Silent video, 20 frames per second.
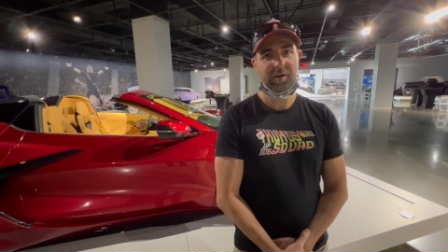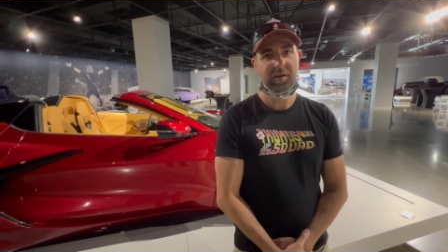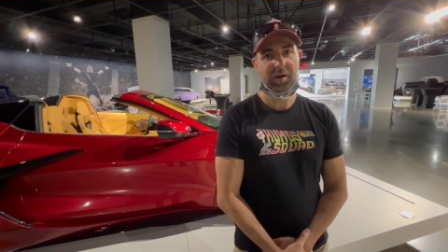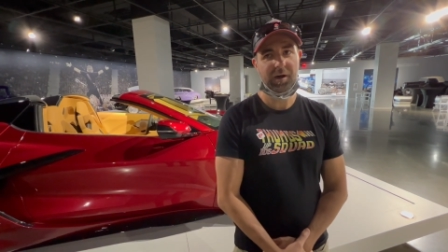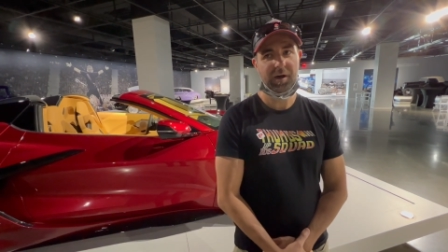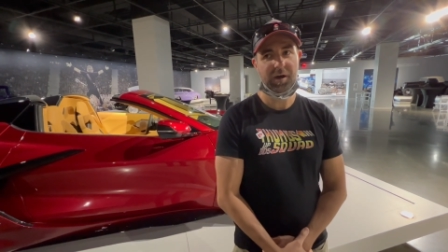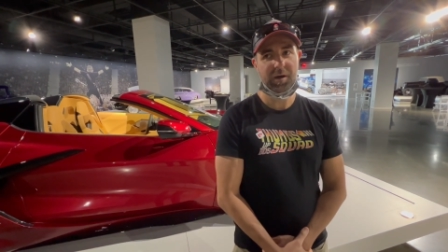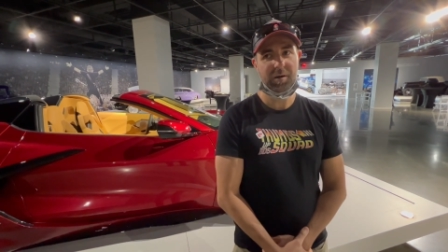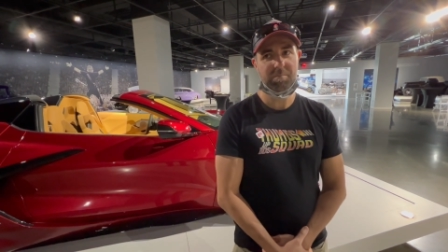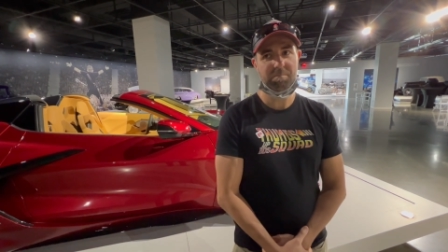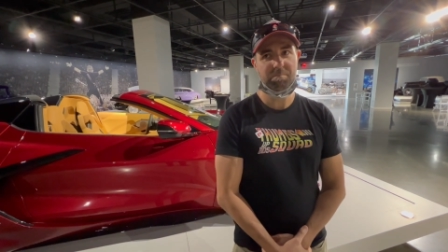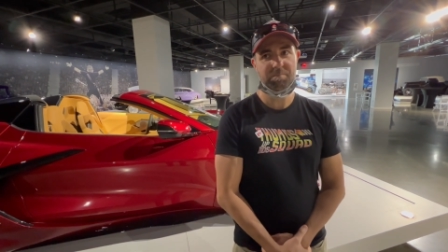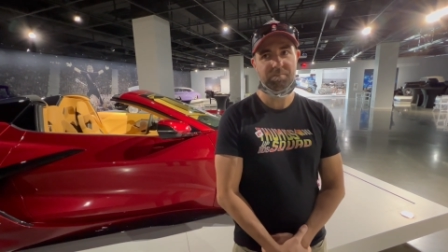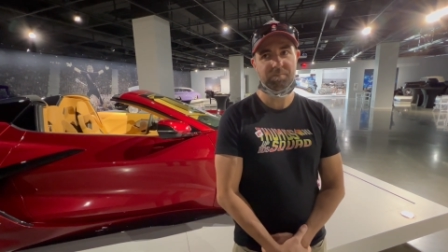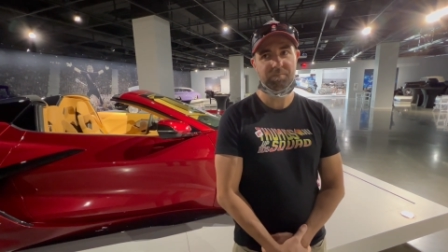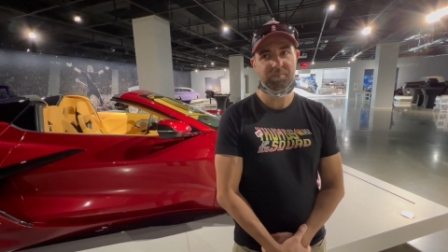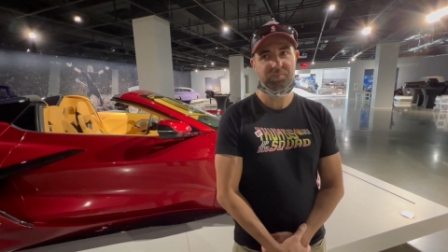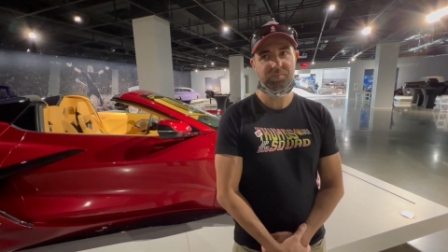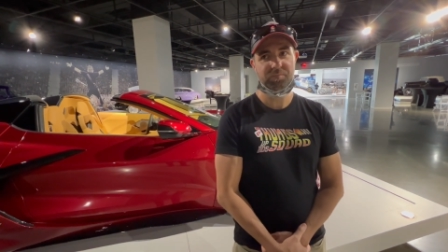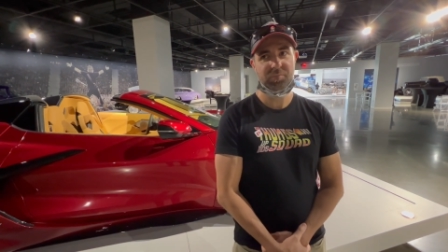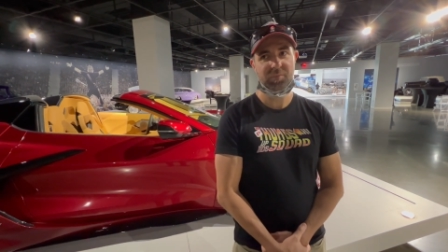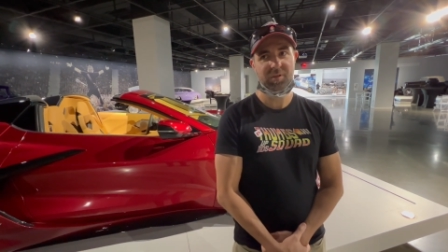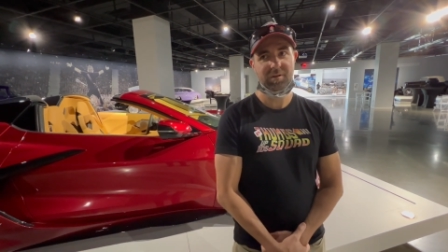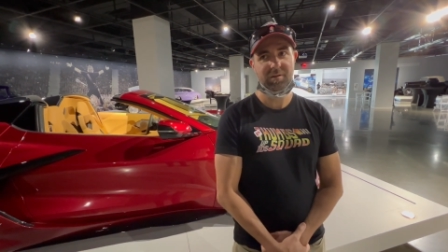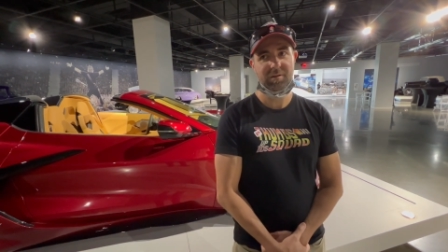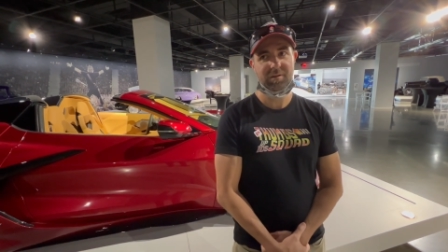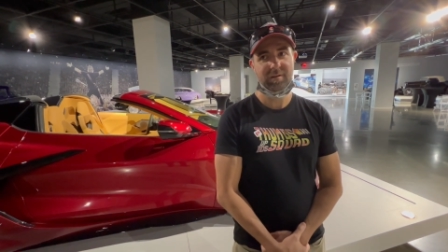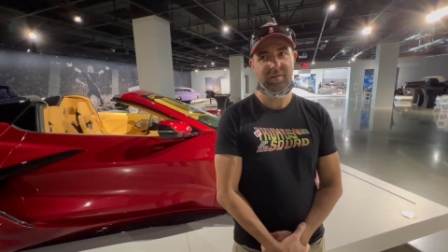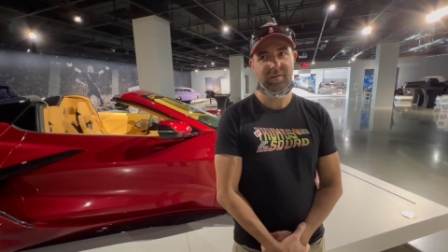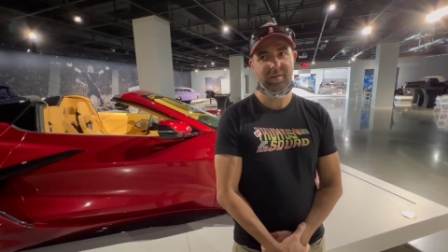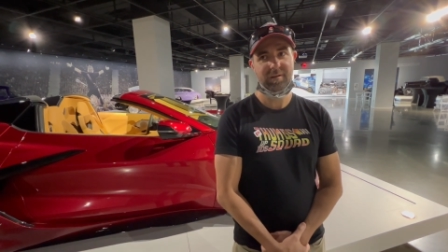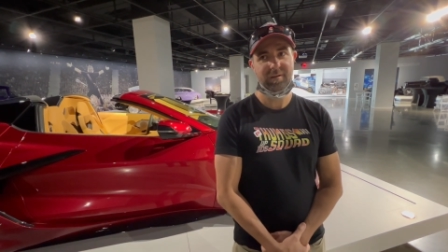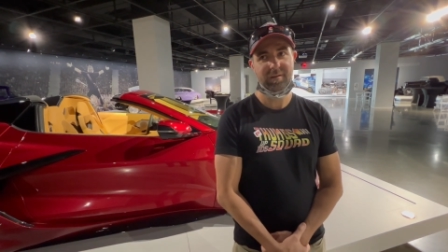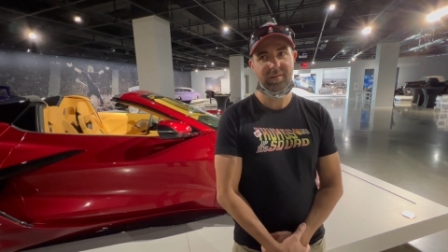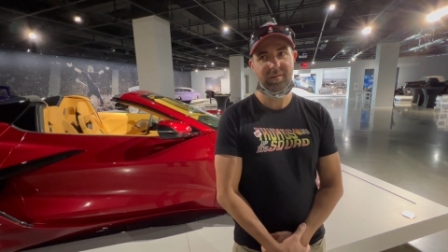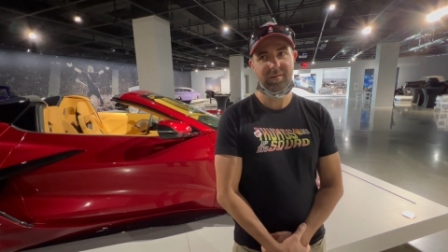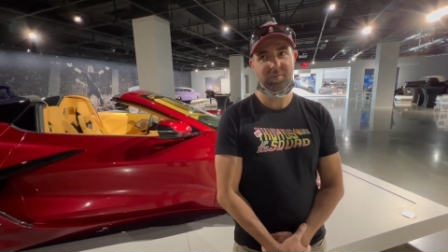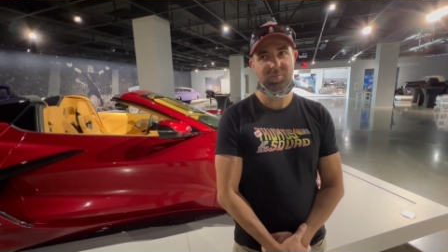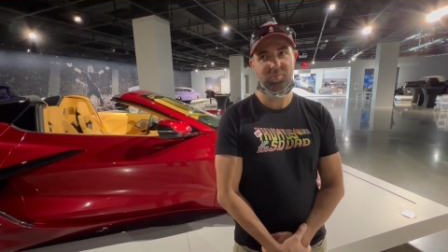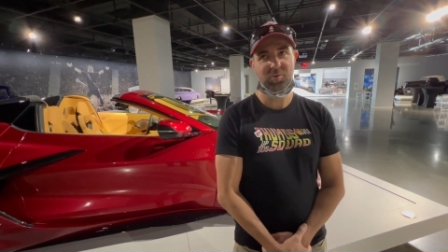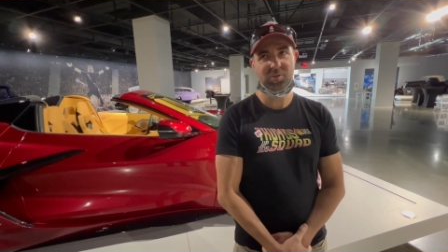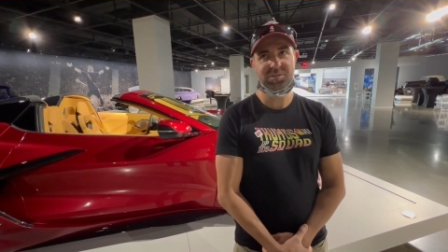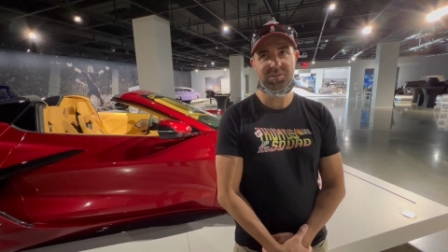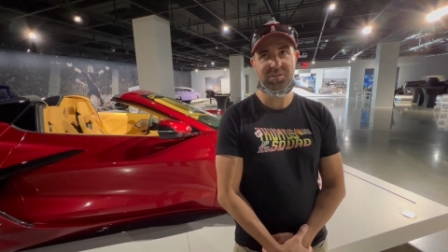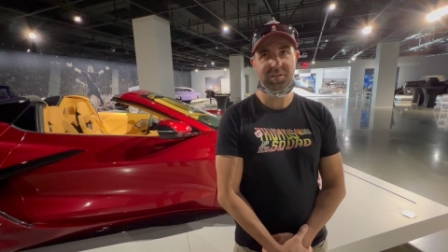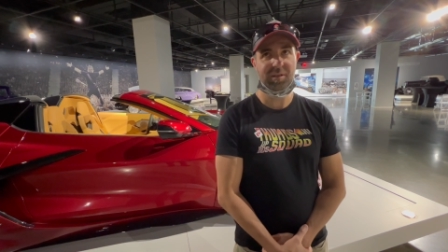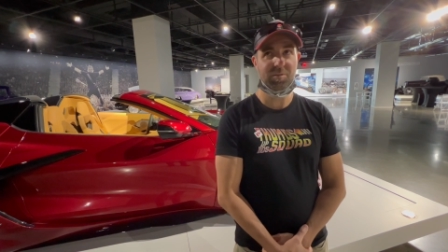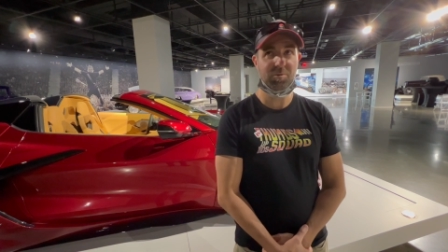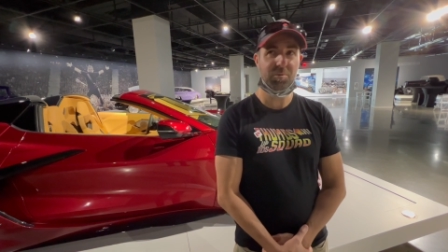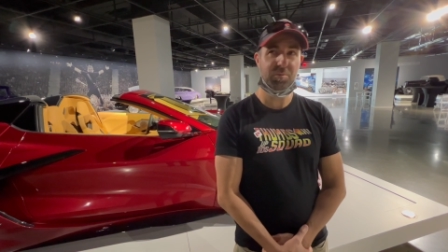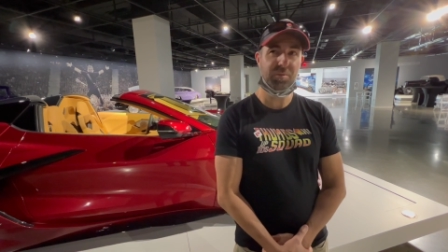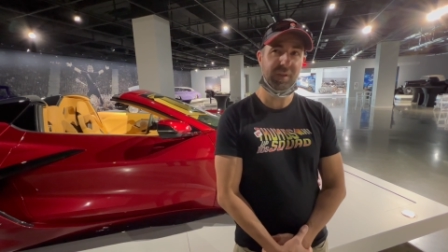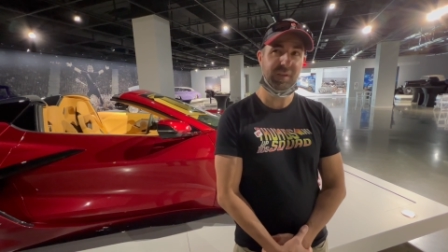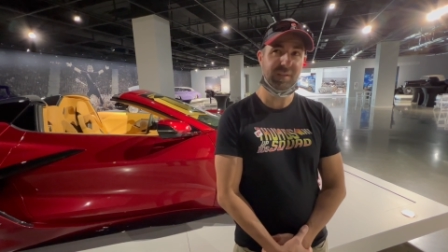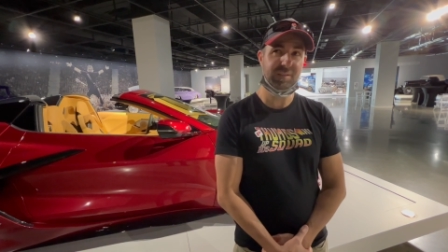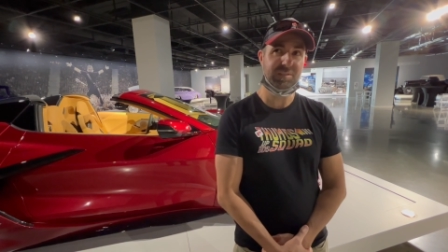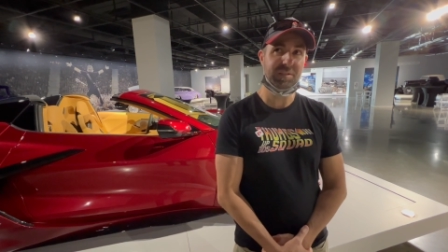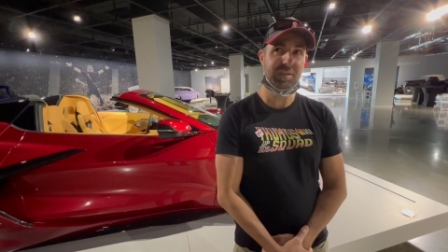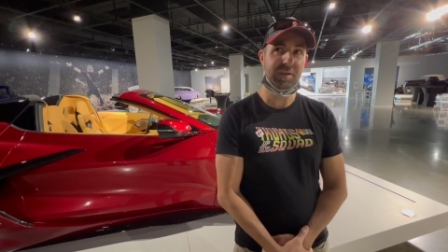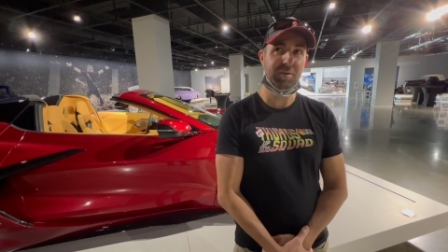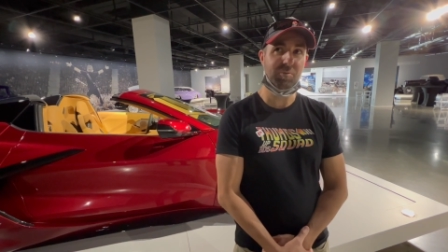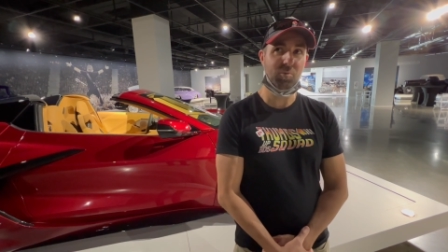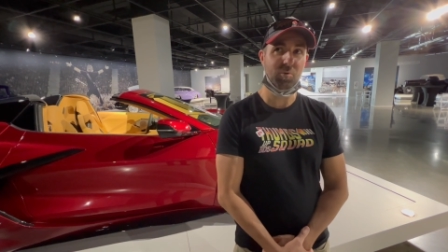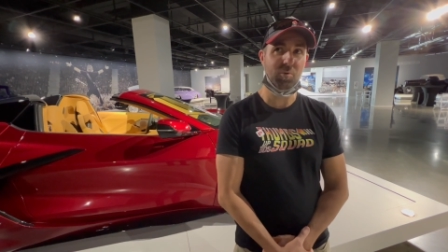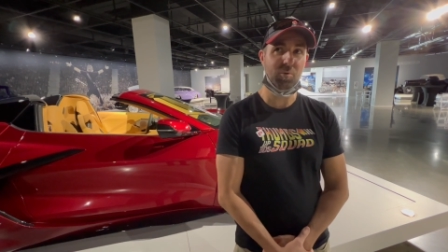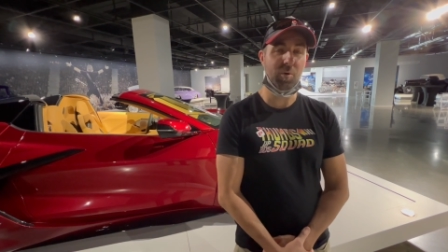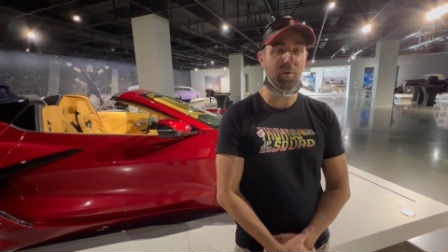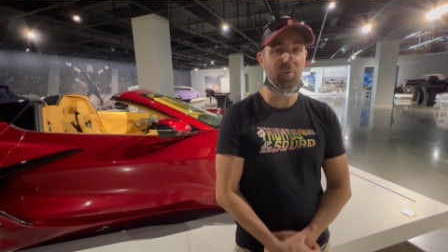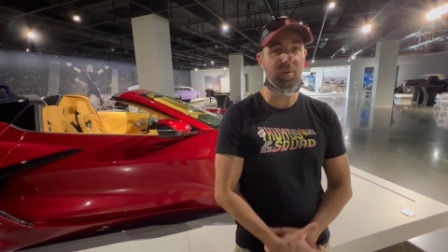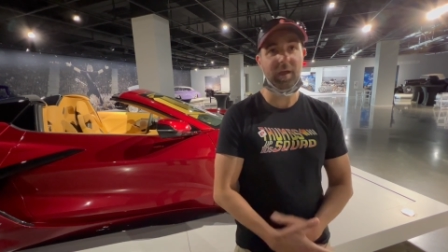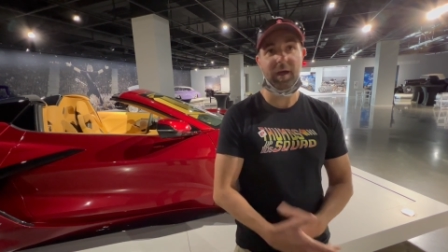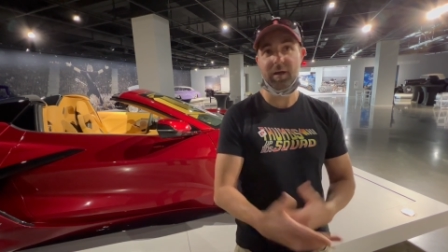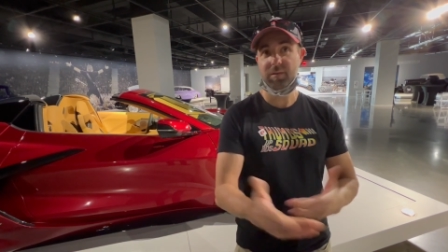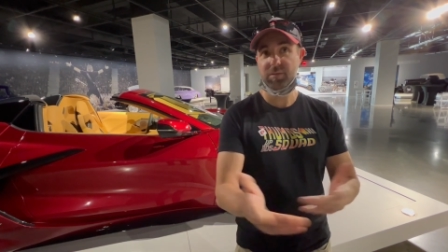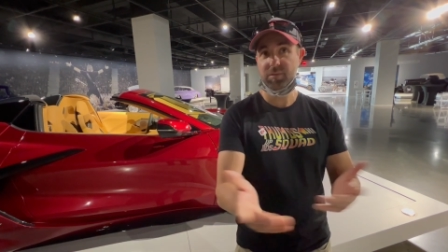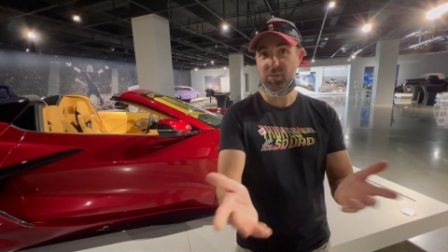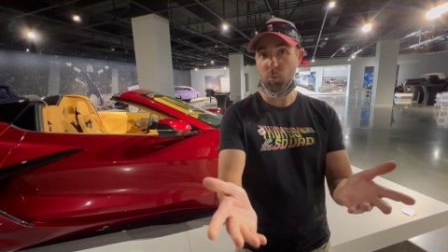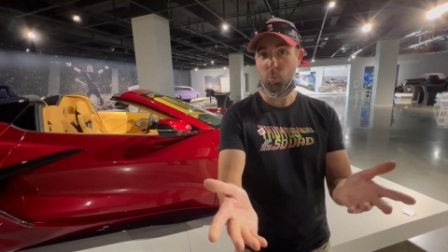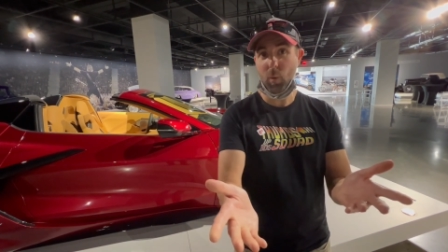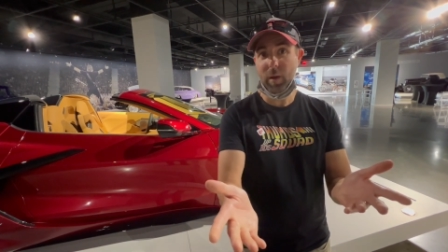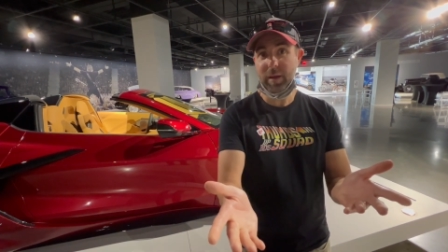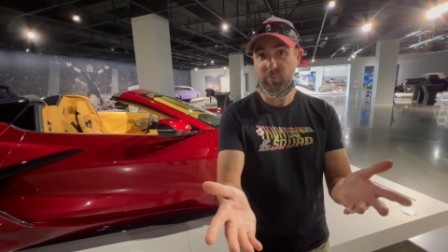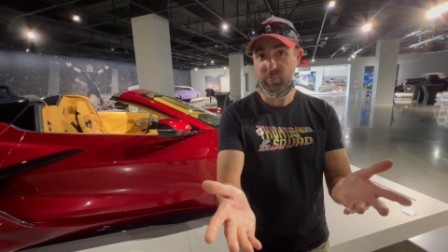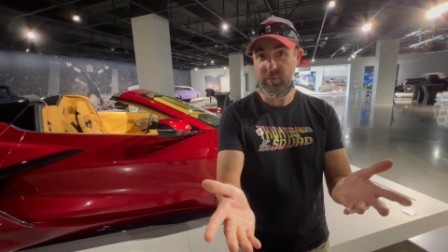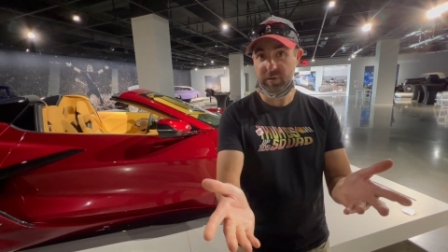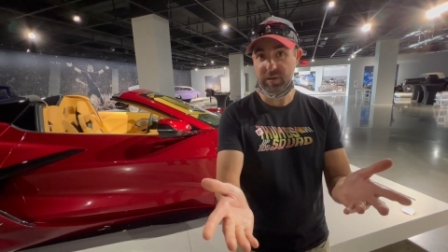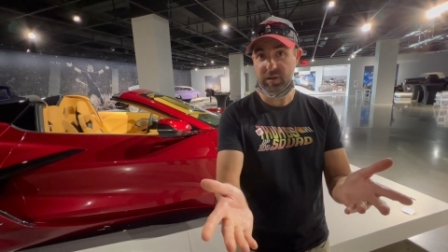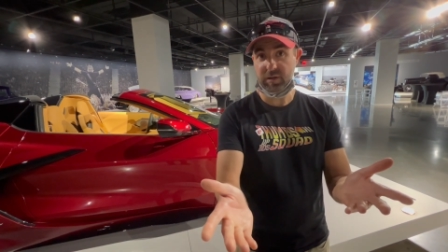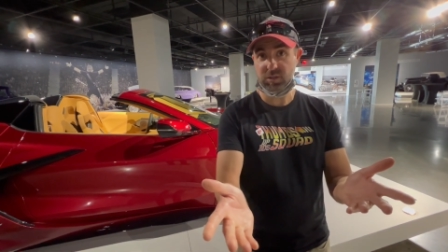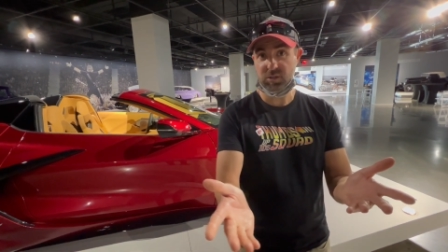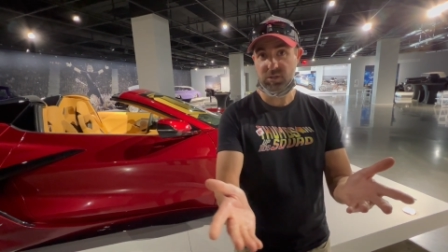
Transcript: Um, What's the other things that were? Oh, yeah, the weight reduction.